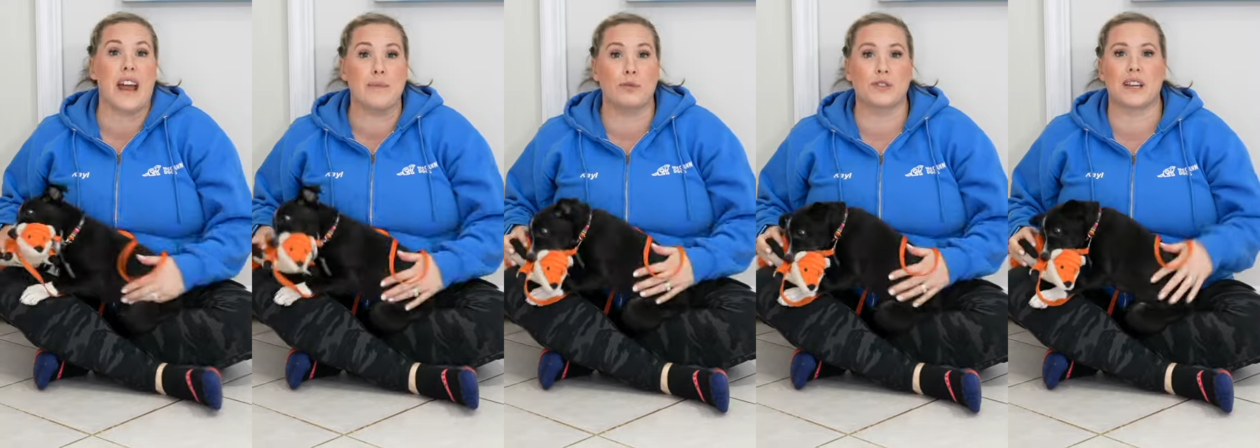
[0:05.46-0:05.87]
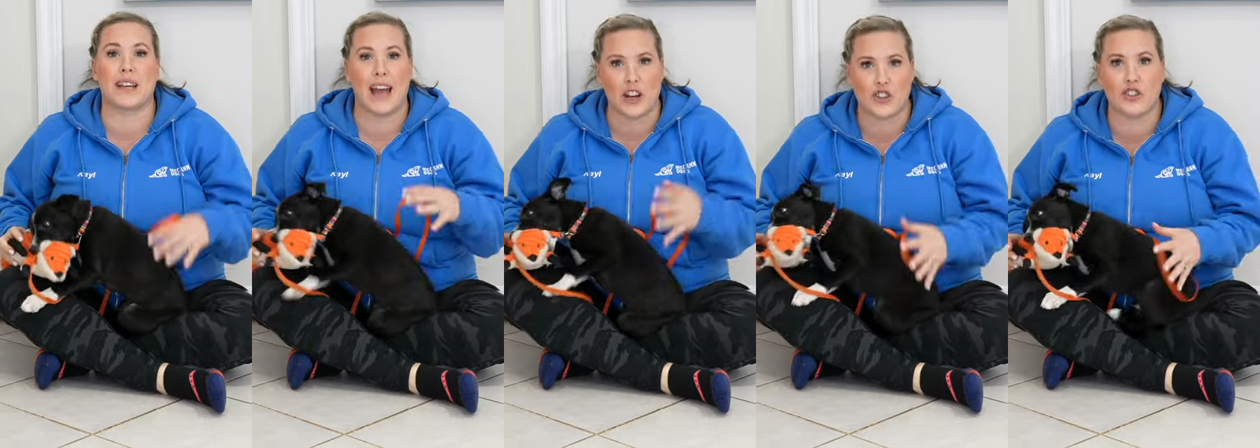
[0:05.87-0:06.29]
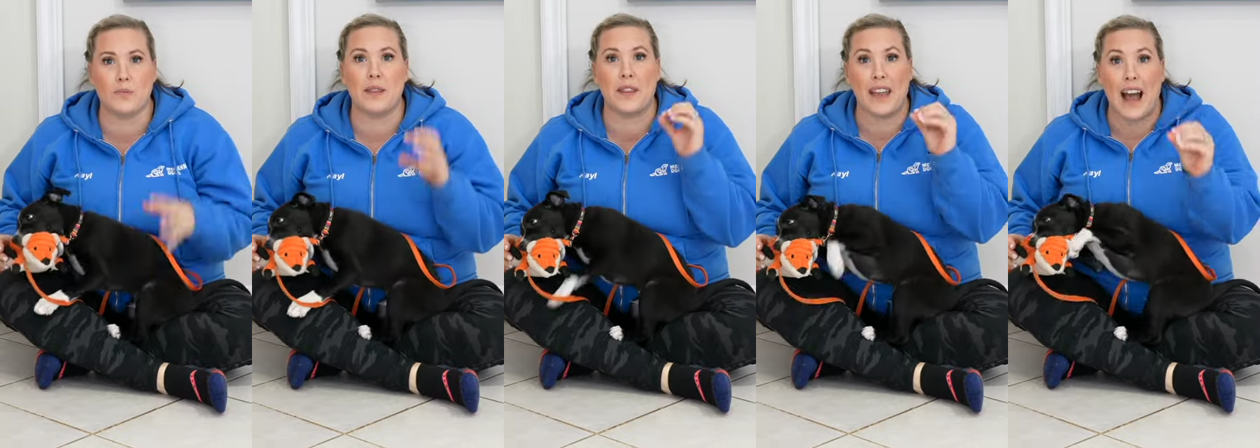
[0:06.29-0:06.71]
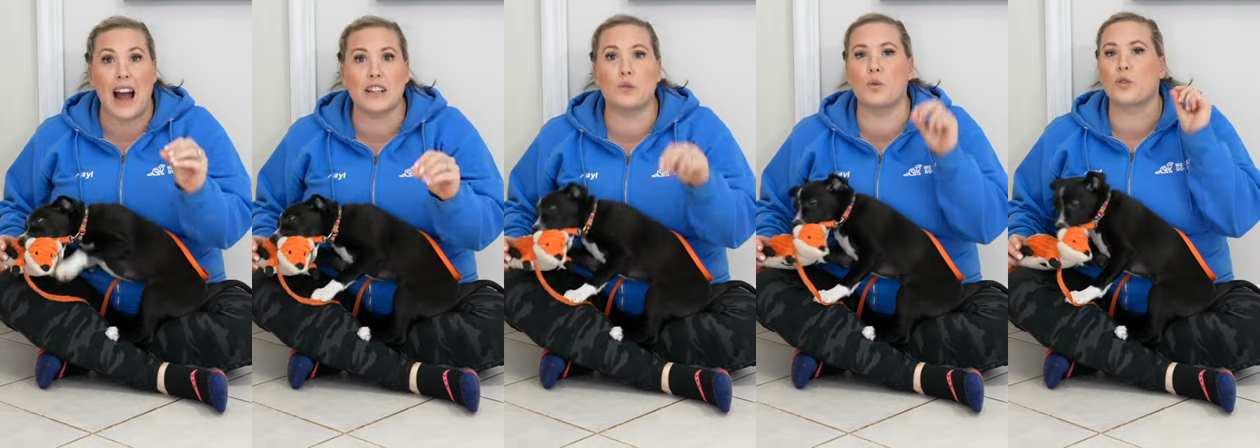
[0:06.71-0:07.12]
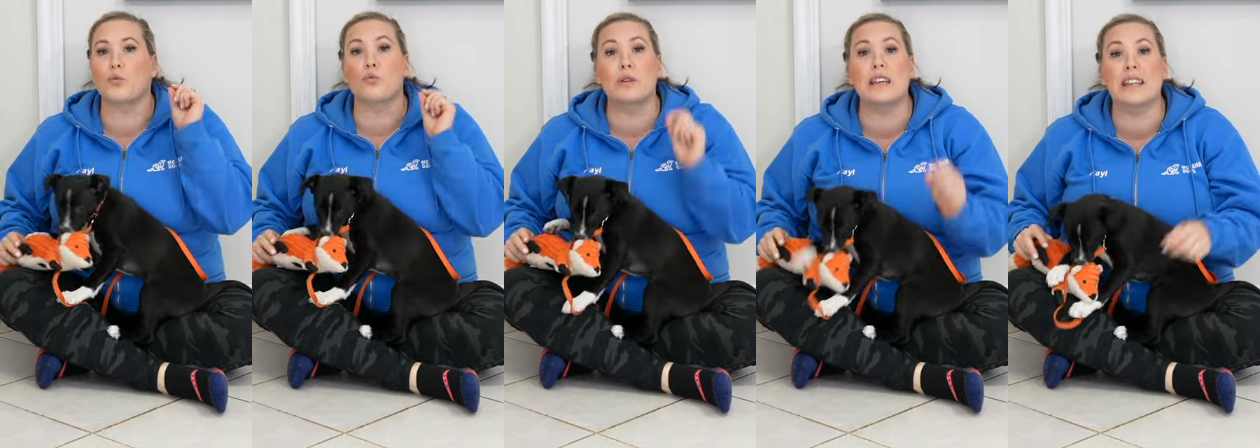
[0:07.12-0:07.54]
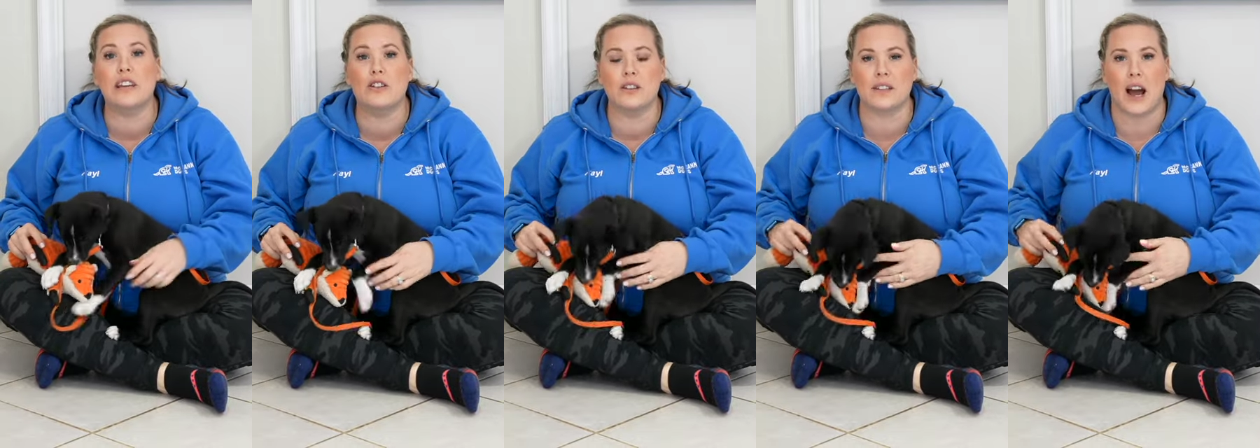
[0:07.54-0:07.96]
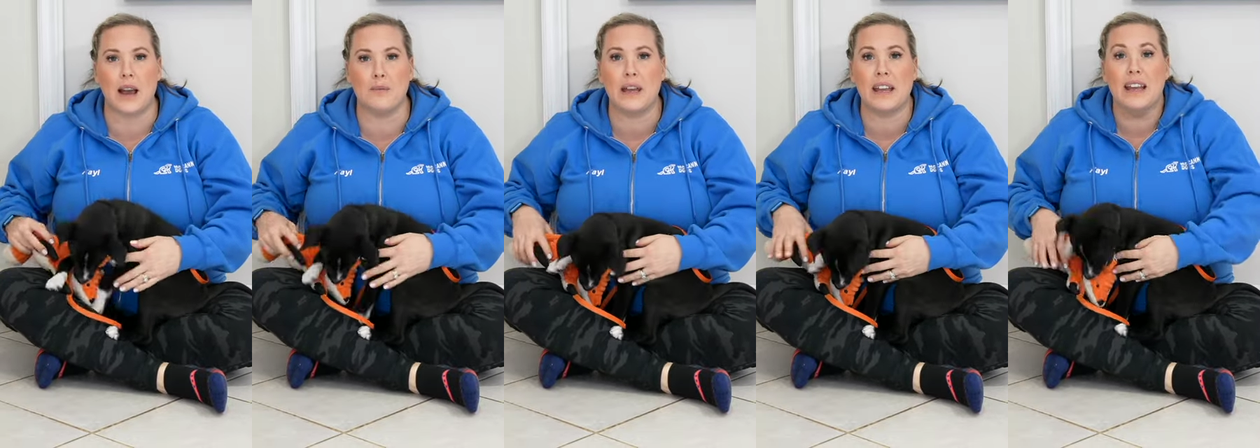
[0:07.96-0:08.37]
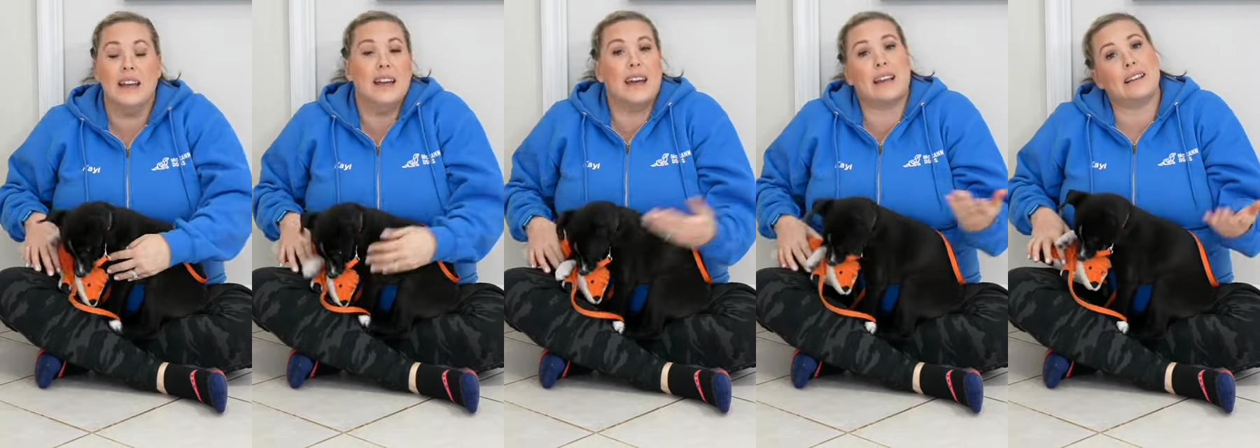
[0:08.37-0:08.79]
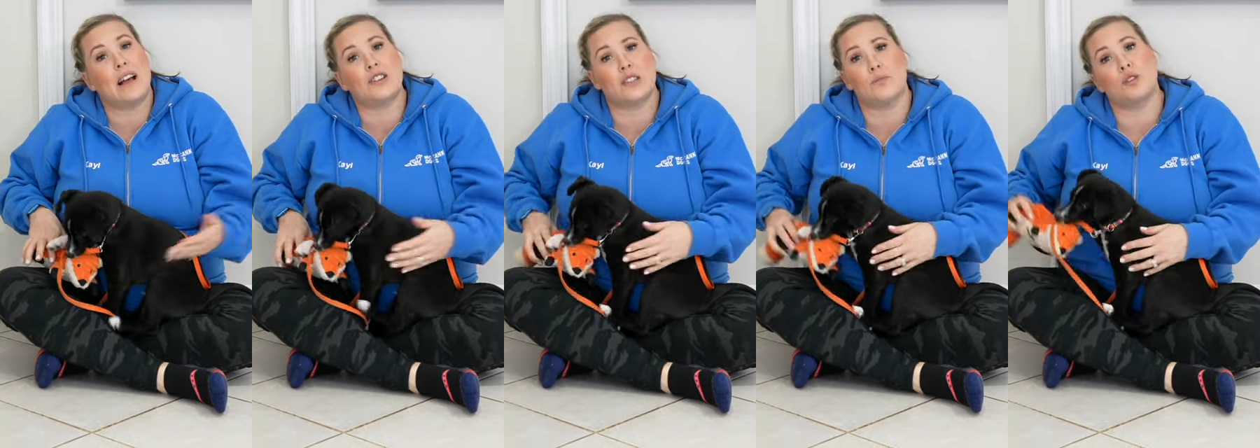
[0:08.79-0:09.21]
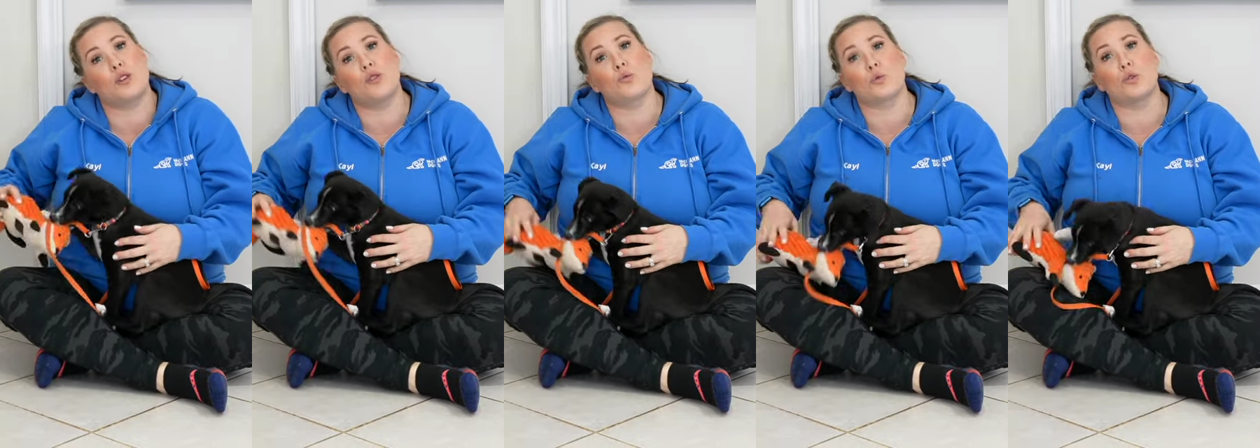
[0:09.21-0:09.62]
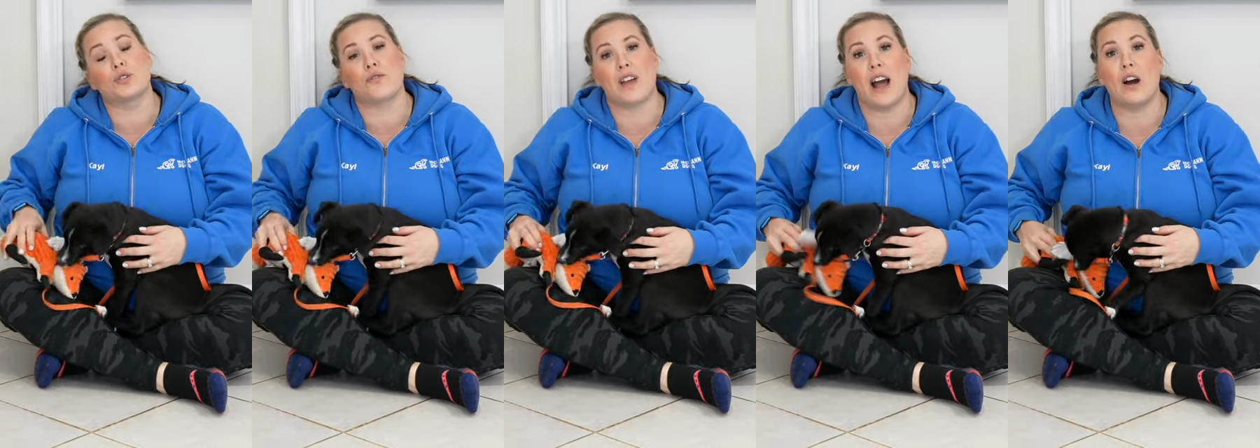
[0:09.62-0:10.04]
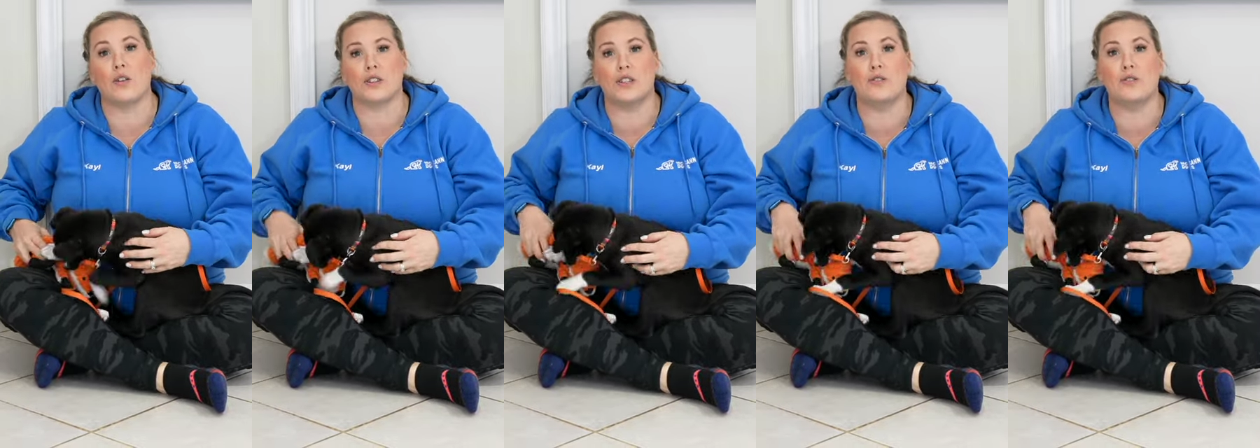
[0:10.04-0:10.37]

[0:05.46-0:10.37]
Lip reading: able to catch them in the act with really good timing, it allows them to know the rules of the house.